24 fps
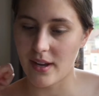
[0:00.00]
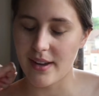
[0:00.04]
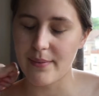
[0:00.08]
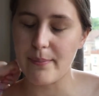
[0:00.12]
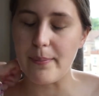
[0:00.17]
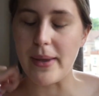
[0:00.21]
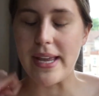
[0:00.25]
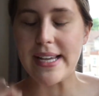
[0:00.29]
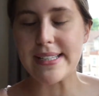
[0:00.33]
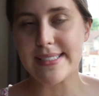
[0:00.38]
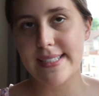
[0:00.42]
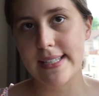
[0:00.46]

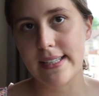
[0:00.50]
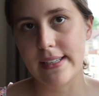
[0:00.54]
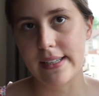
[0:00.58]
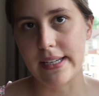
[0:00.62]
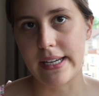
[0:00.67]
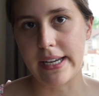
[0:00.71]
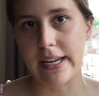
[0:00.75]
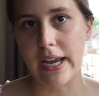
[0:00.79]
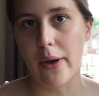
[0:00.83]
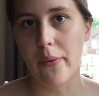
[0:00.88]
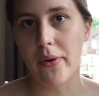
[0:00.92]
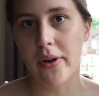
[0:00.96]

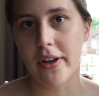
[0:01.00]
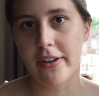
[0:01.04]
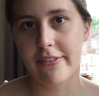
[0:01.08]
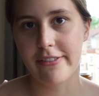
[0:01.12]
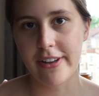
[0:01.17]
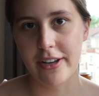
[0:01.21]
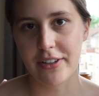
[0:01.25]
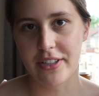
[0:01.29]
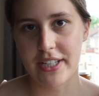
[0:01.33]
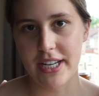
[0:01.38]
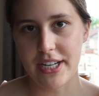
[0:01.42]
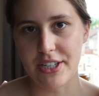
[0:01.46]
Basically, I want a
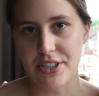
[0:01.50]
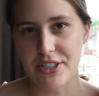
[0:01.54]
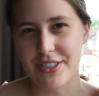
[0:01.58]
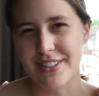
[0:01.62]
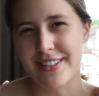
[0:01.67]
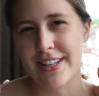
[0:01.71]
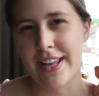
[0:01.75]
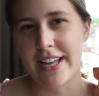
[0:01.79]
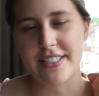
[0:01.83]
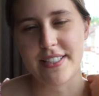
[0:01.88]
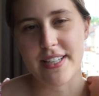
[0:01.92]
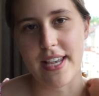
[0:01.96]
foundation
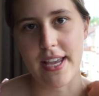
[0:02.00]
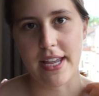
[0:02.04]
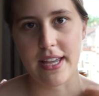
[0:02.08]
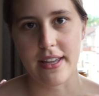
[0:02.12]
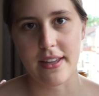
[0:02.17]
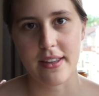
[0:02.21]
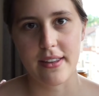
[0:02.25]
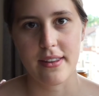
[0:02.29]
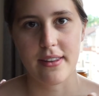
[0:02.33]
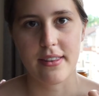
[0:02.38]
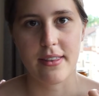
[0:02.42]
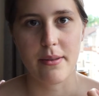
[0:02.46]
that's like
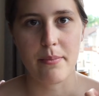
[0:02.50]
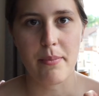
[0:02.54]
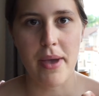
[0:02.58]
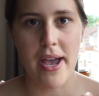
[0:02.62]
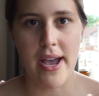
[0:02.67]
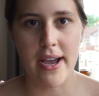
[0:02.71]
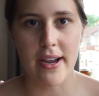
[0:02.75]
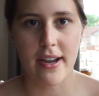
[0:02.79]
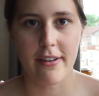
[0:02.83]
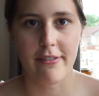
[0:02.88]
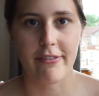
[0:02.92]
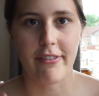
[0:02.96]
the
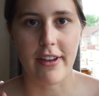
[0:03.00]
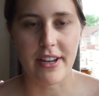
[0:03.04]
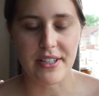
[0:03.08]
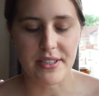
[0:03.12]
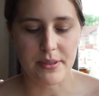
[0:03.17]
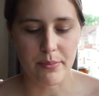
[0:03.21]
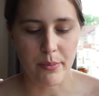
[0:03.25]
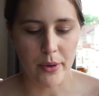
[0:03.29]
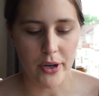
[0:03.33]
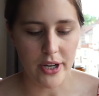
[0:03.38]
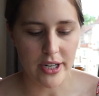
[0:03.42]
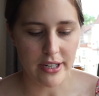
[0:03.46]
MAC Face
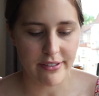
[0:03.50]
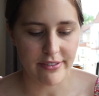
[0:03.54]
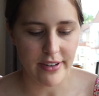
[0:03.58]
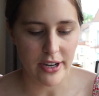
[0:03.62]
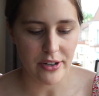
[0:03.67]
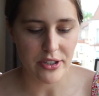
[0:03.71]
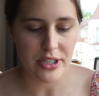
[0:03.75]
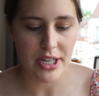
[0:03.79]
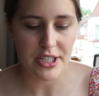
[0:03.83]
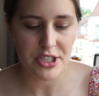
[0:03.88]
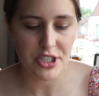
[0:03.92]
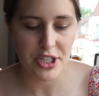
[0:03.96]
and Body
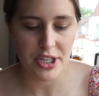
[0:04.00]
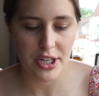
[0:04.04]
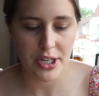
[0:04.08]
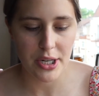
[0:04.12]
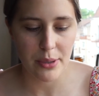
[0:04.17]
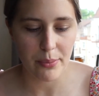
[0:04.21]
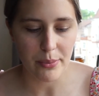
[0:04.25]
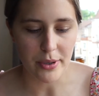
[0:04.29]
Foundation,